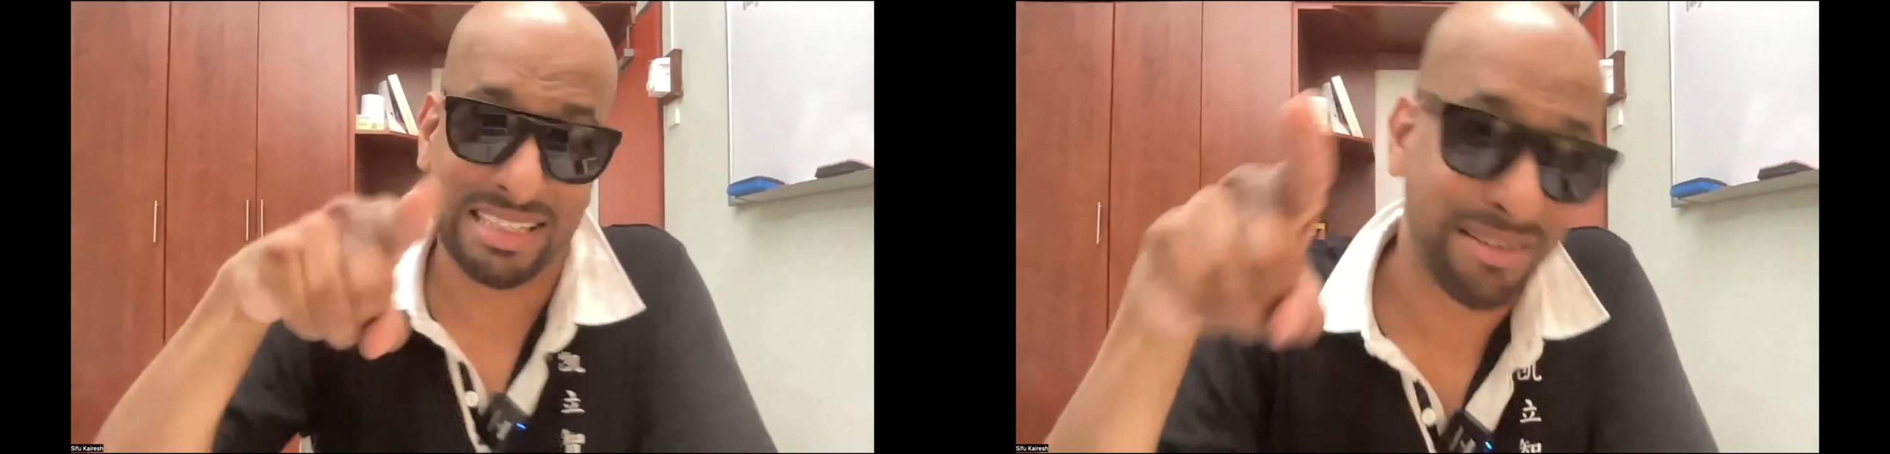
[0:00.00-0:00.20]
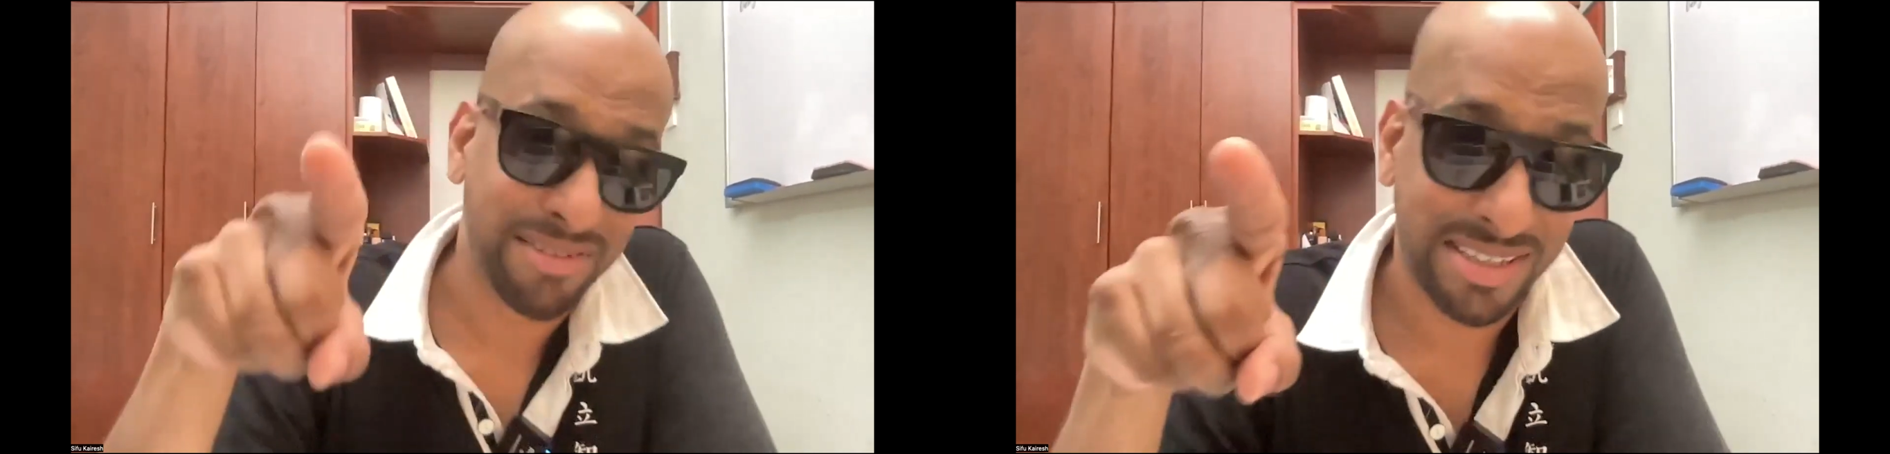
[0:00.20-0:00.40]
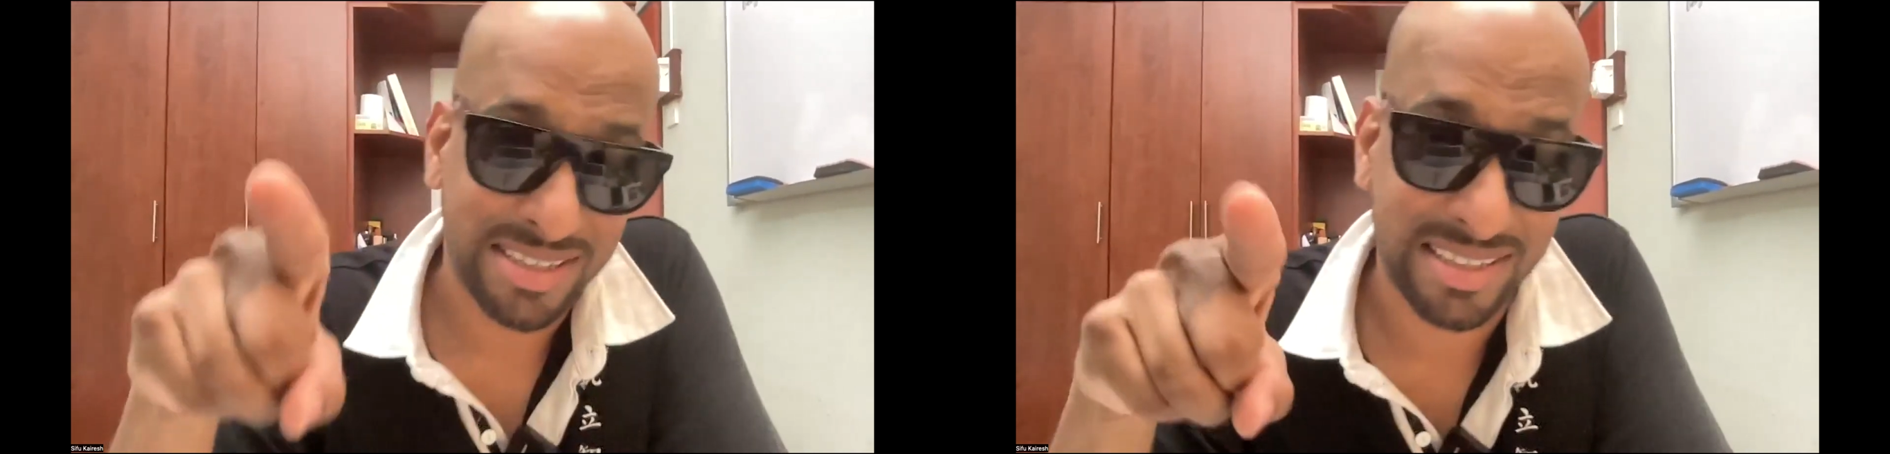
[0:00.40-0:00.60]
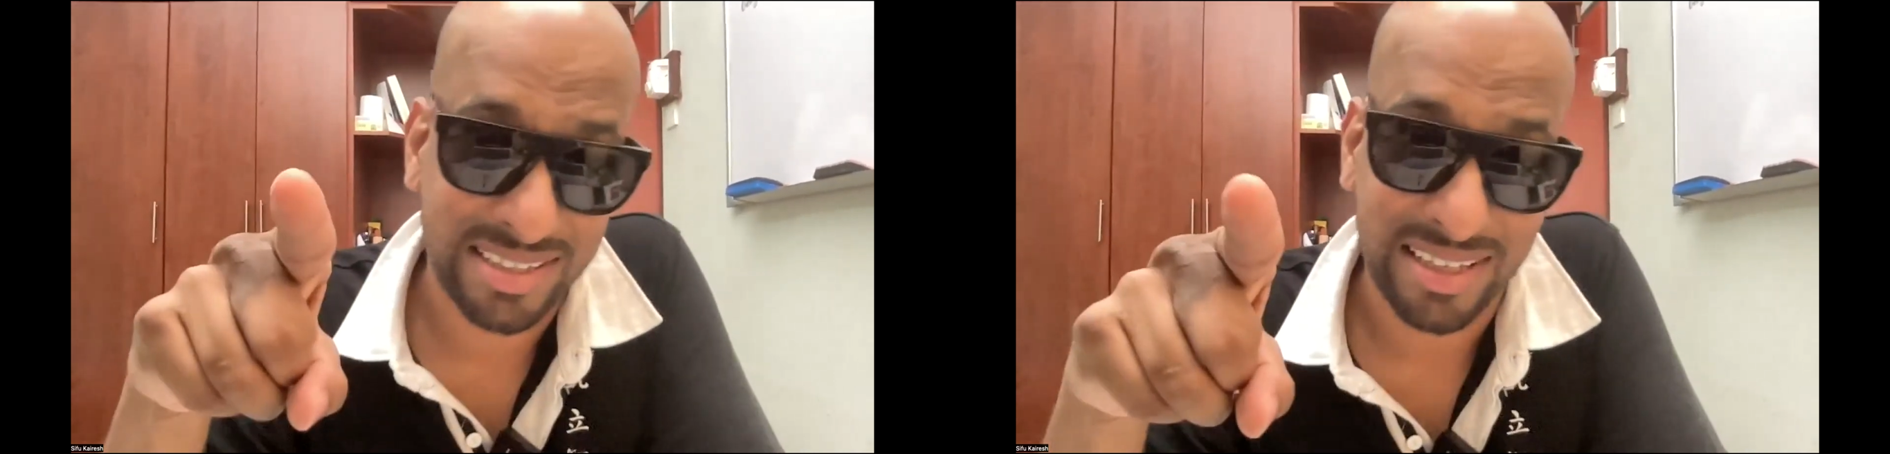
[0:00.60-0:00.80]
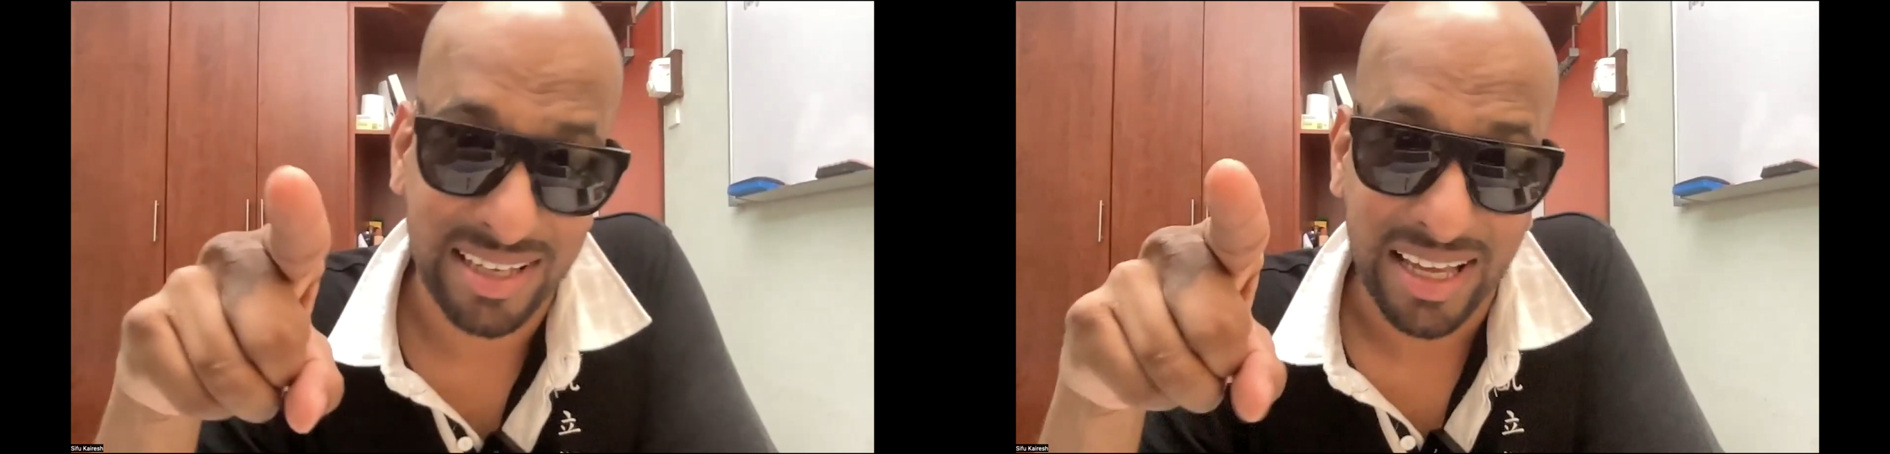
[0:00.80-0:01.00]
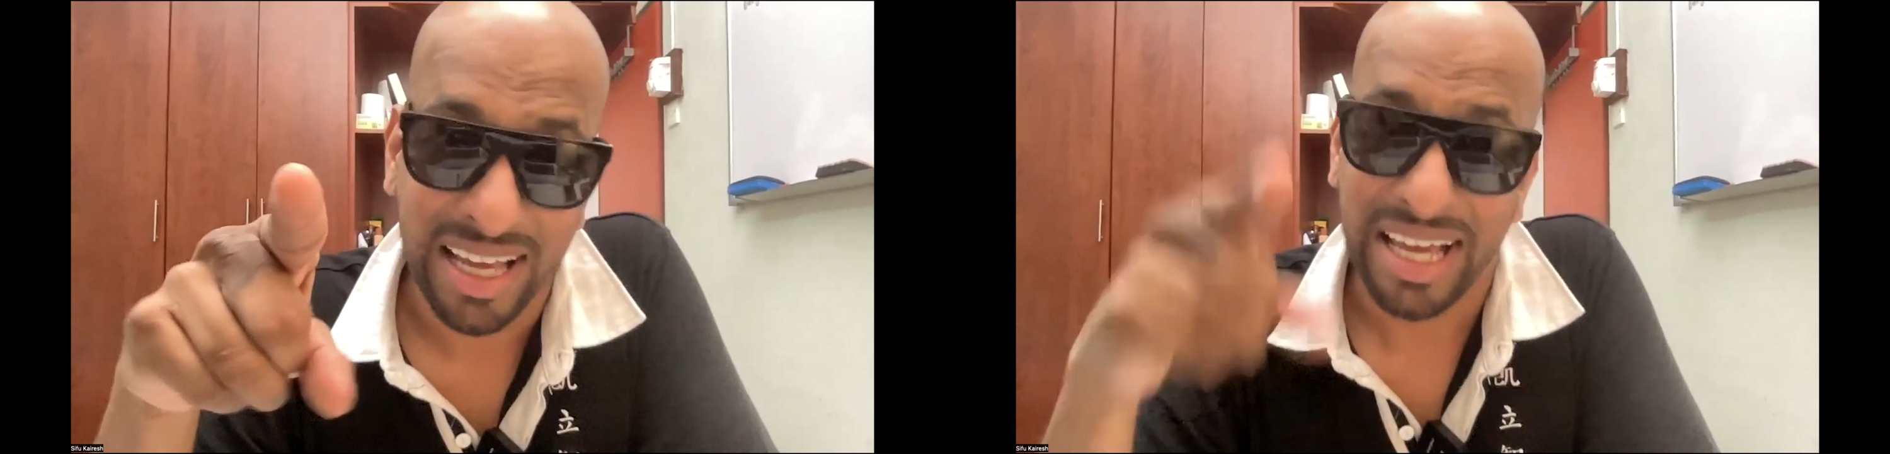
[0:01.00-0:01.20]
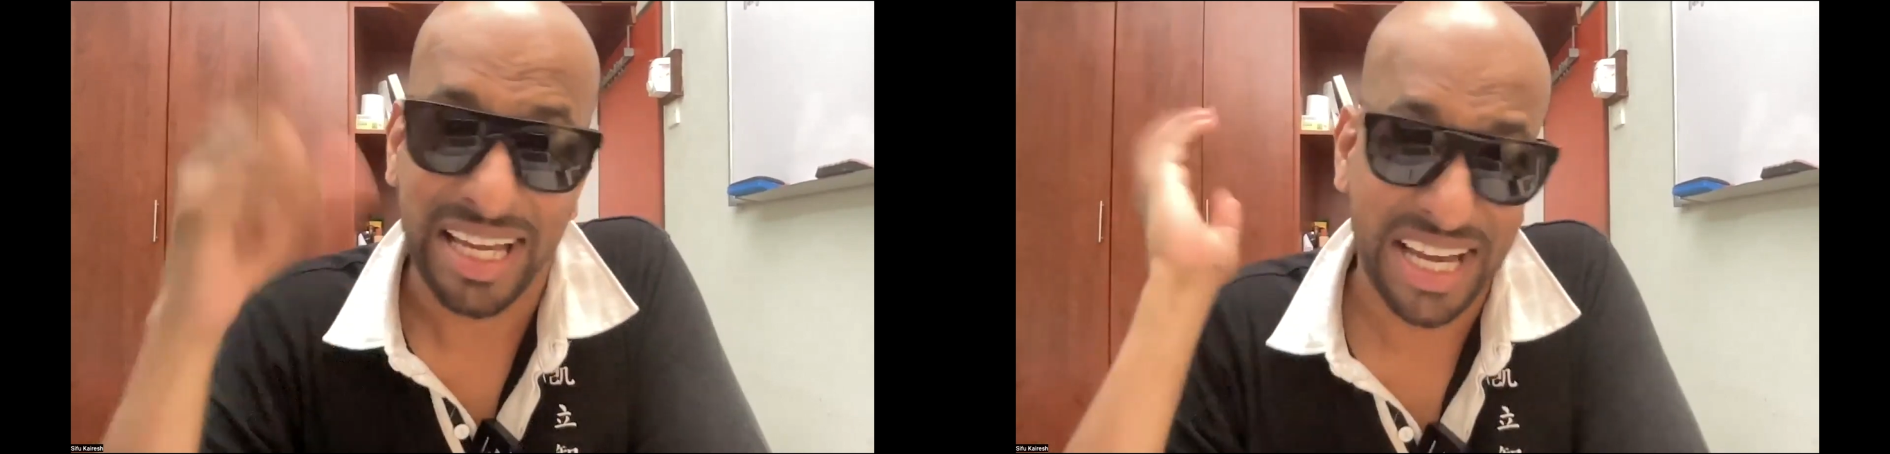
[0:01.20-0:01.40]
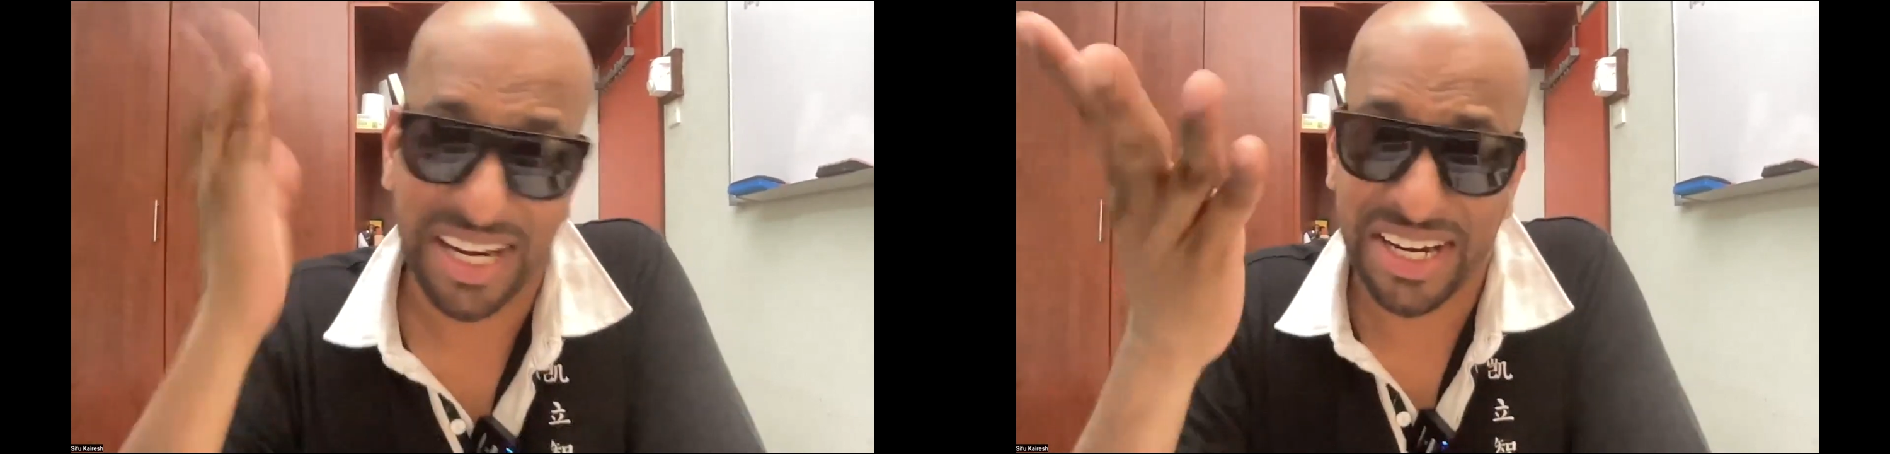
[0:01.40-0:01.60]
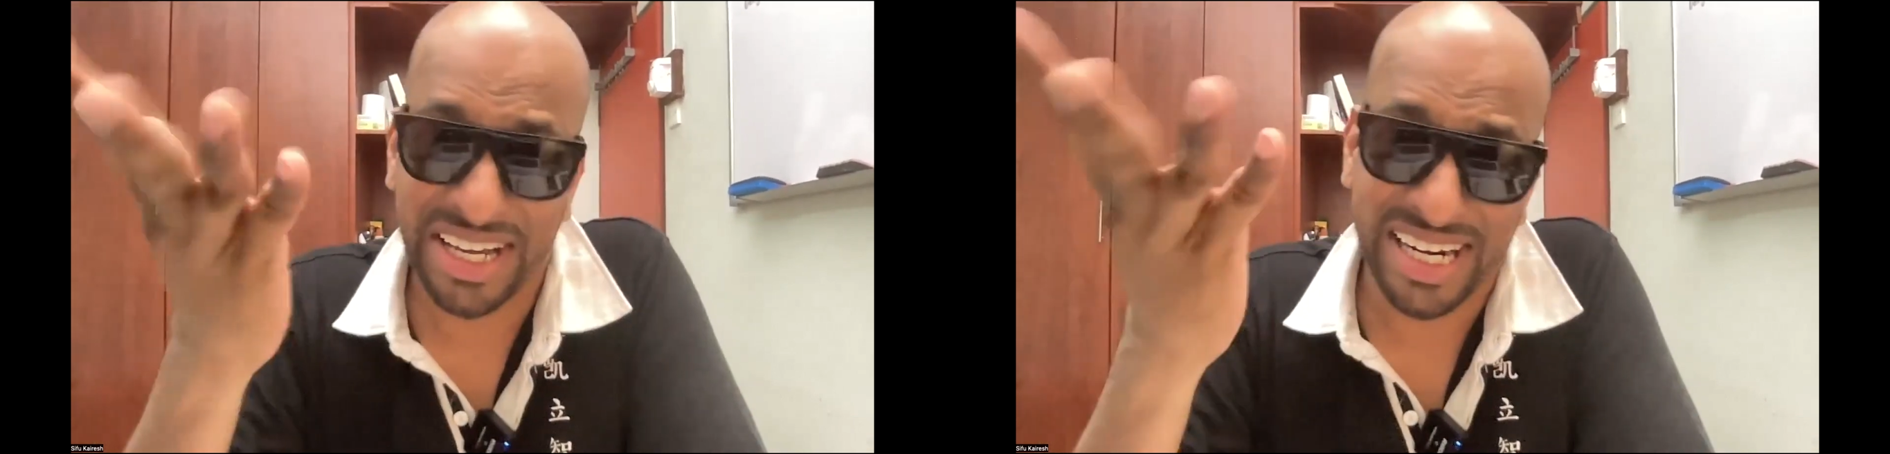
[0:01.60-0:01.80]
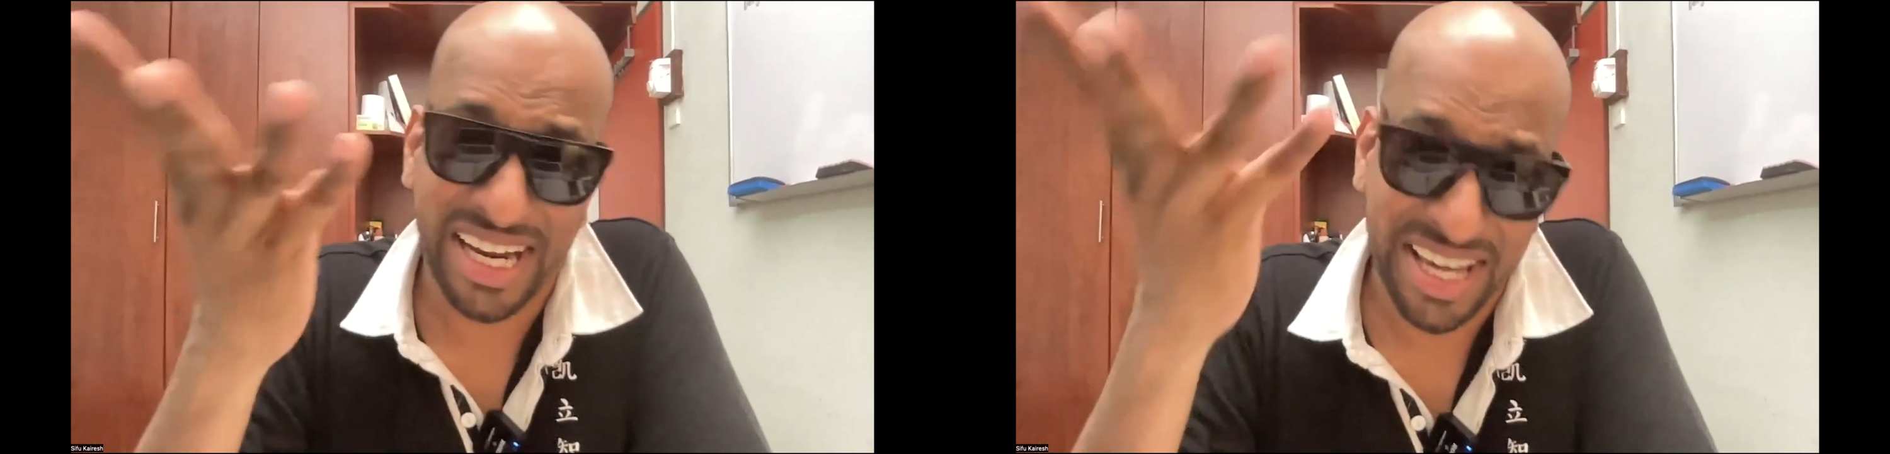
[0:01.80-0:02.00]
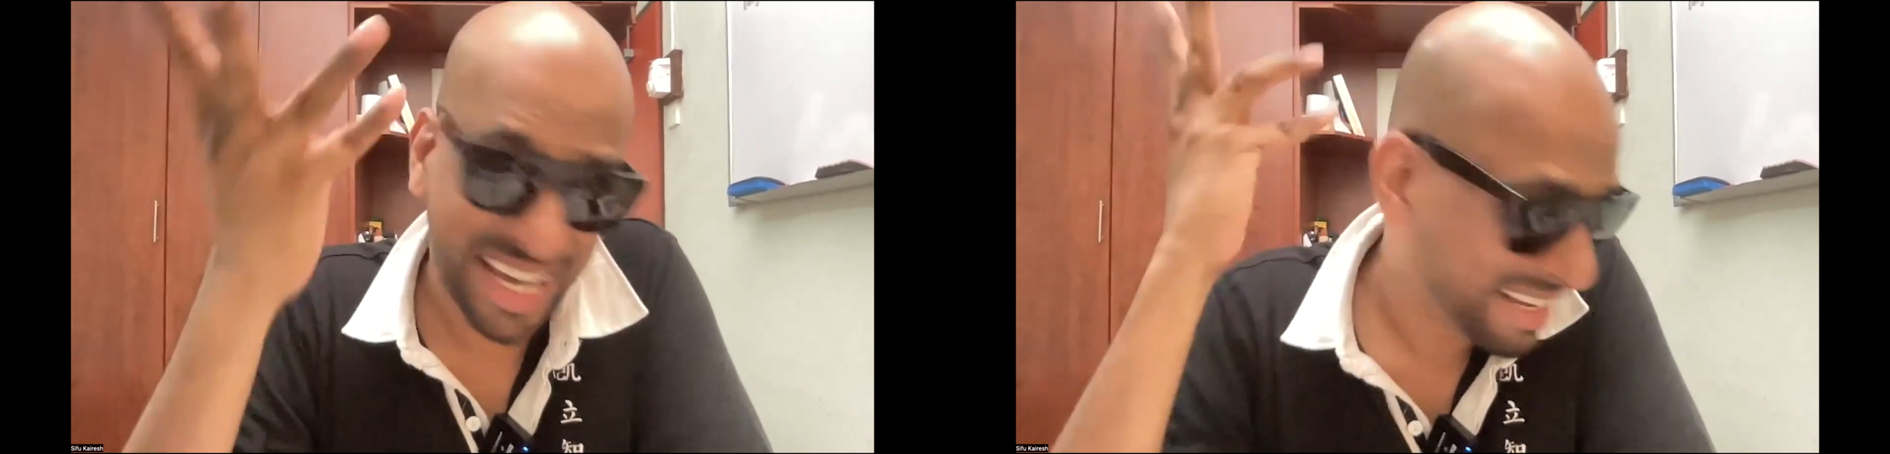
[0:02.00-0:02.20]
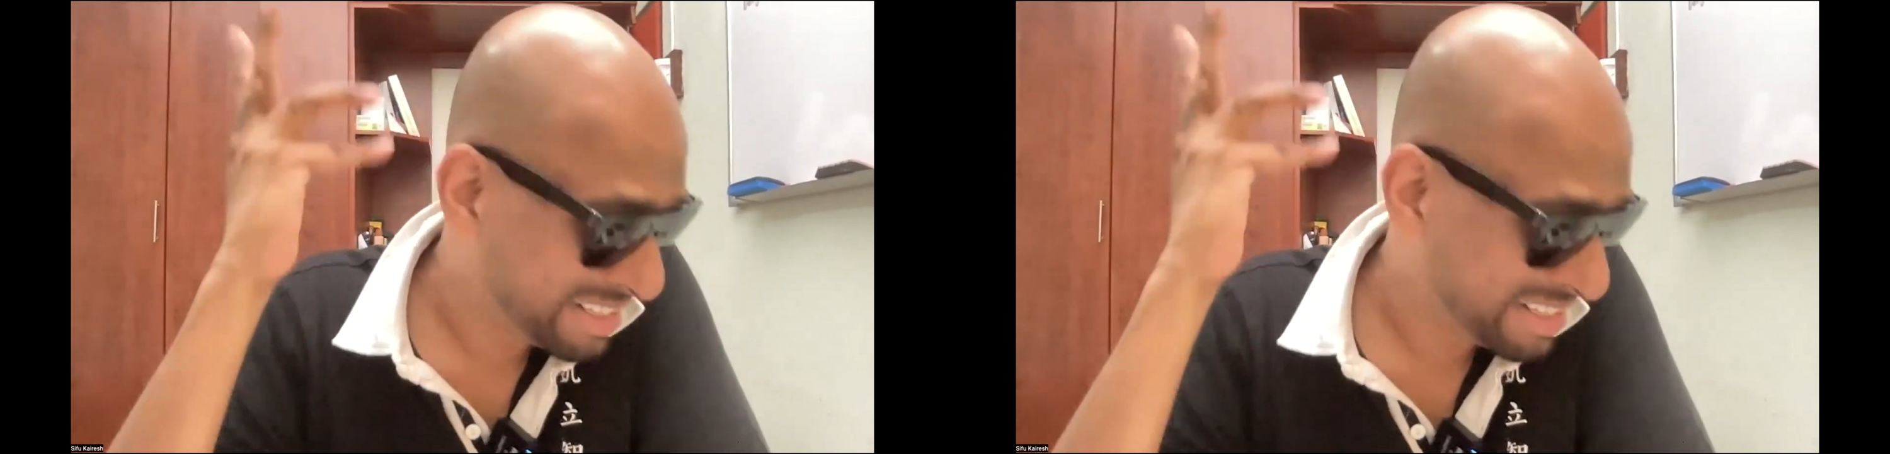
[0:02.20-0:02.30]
service. Yenalade